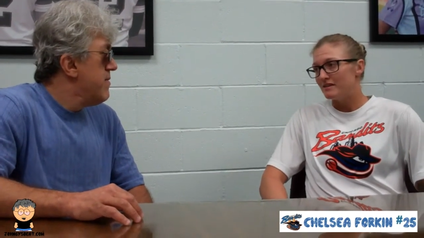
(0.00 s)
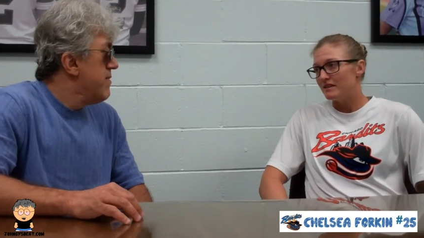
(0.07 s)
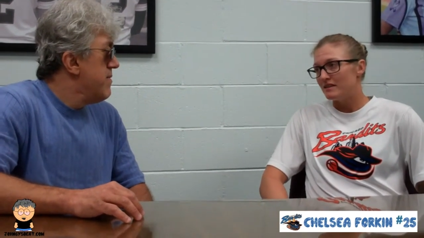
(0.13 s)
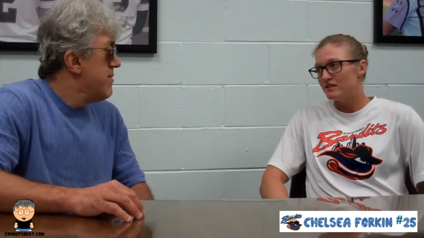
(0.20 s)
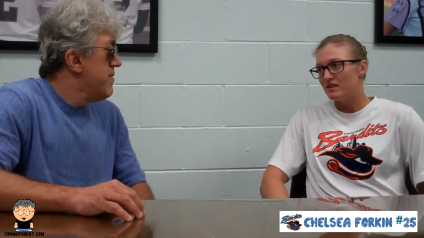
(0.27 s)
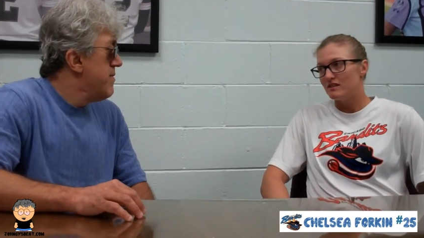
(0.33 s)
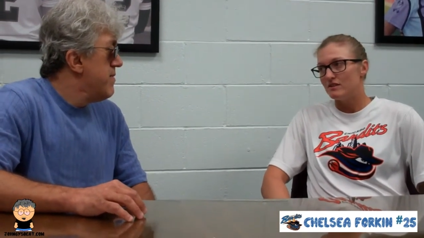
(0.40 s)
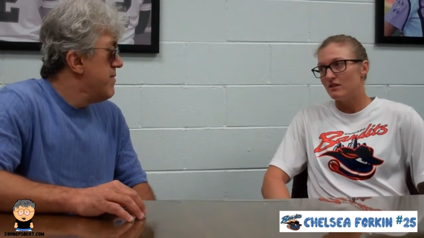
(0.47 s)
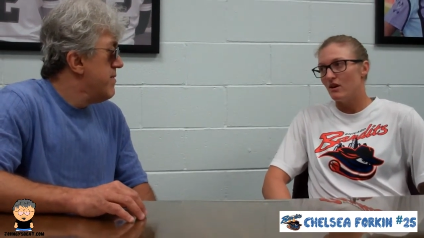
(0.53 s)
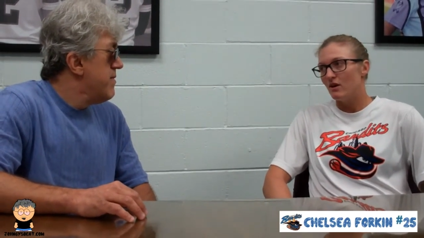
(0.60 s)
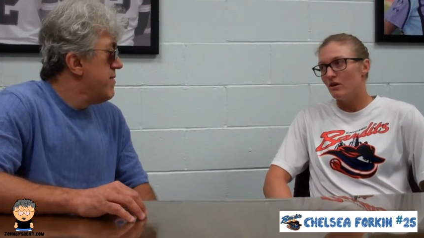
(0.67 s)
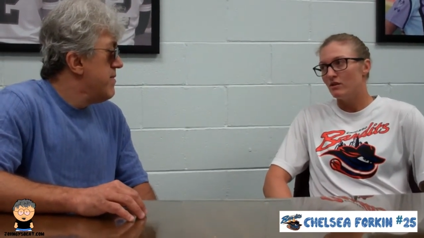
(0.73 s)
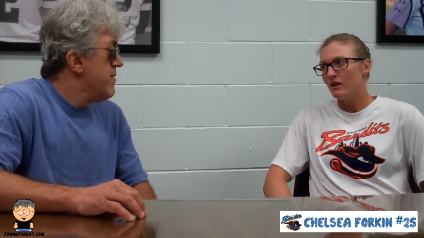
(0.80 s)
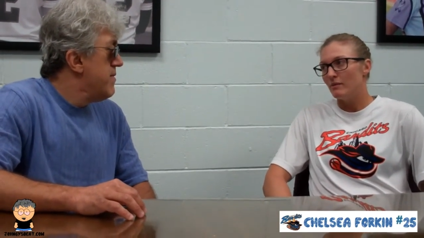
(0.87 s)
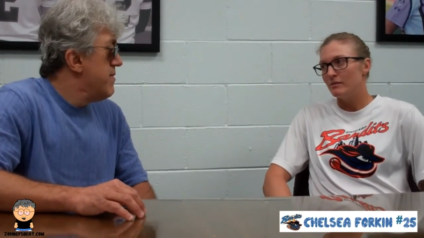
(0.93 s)
Speaker 1: six years
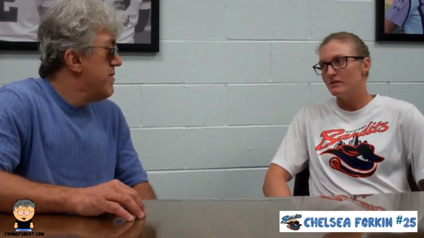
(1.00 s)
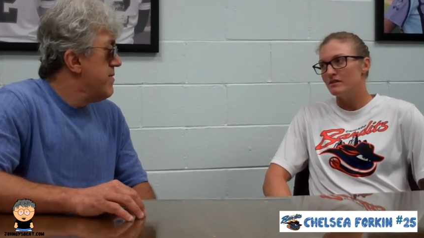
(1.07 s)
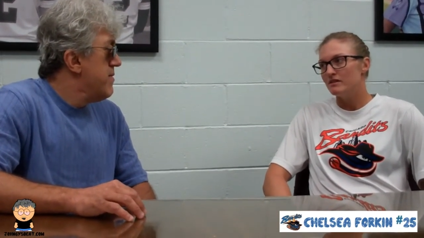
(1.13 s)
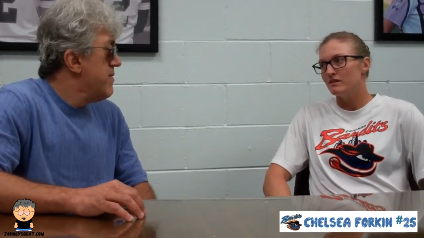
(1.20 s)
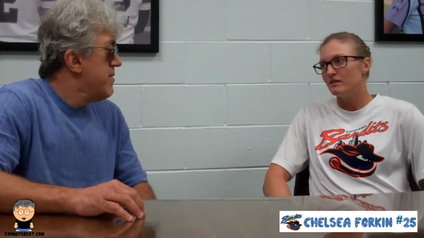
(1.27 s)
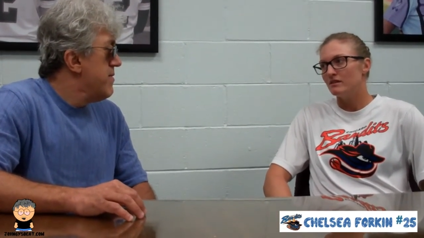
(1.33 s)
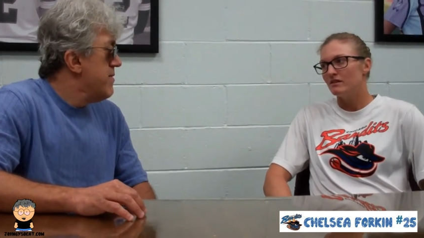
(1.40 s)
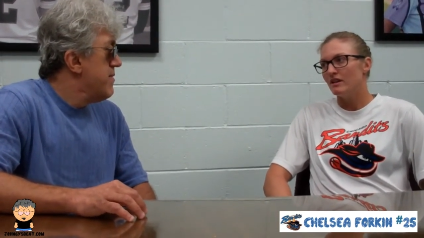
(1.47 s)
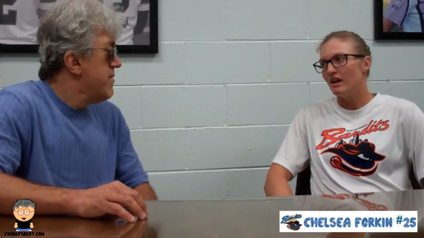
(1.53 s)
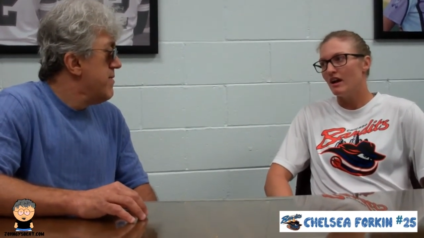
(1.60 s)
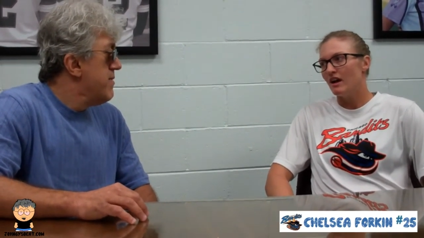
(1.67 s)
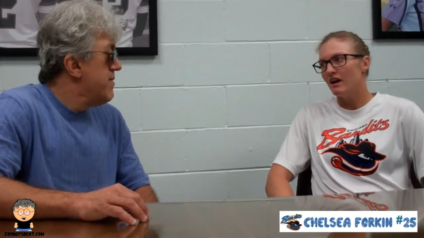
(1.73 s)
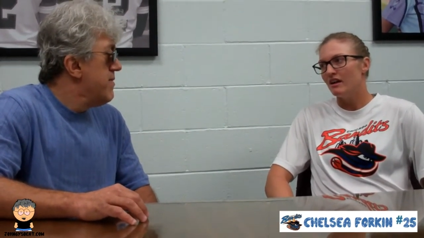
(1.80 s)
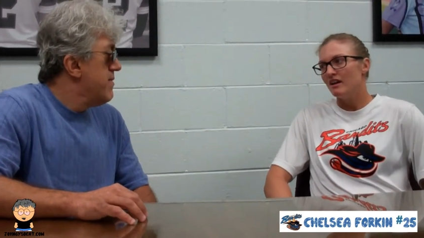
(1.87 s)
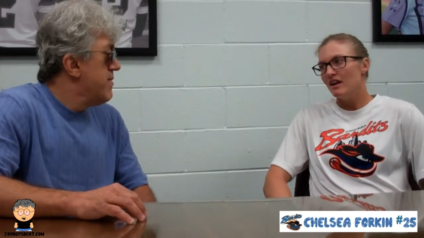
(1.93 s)
old up until uh,
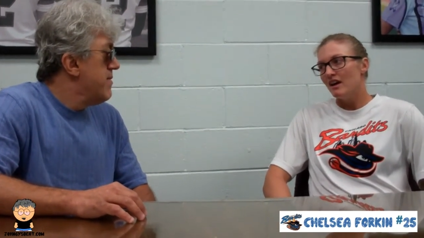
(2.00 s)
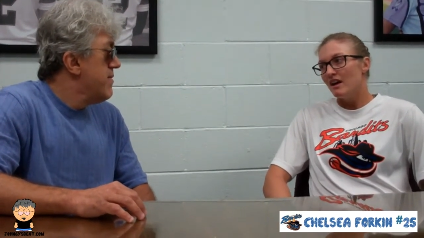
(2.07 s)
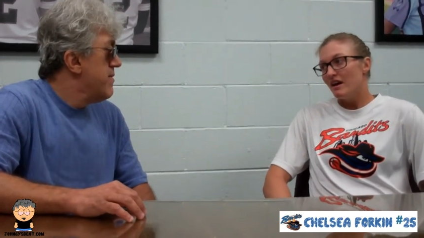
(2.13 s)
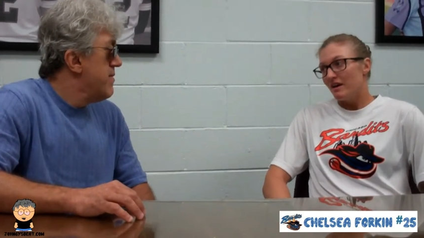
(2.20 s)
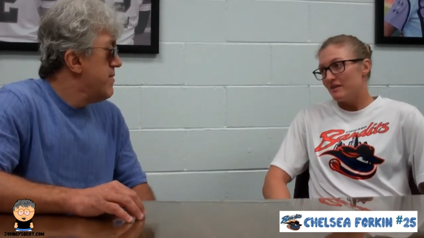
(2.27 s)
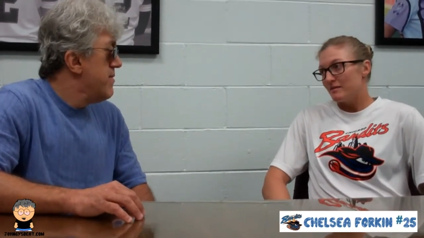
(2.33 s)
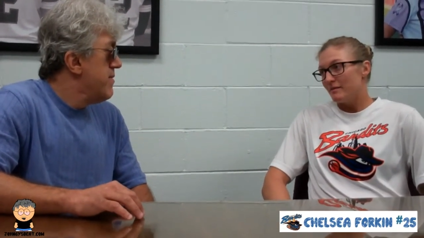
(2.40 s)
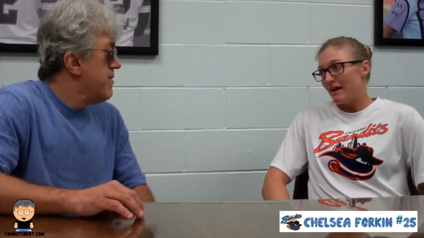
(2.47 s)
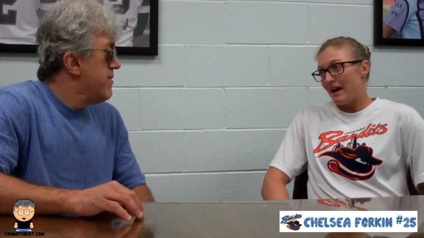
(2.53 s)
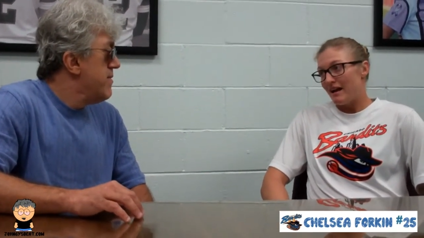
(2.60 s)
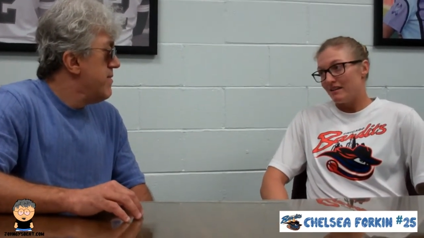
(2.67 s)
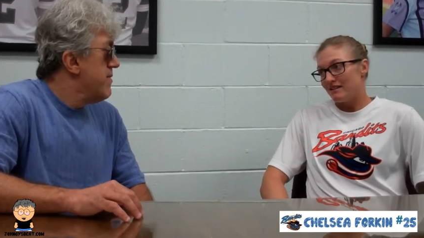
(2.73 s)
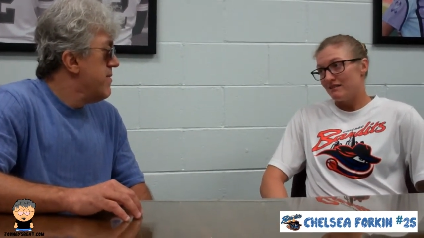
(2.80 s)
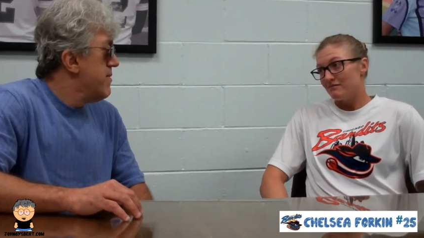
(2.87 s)
I was about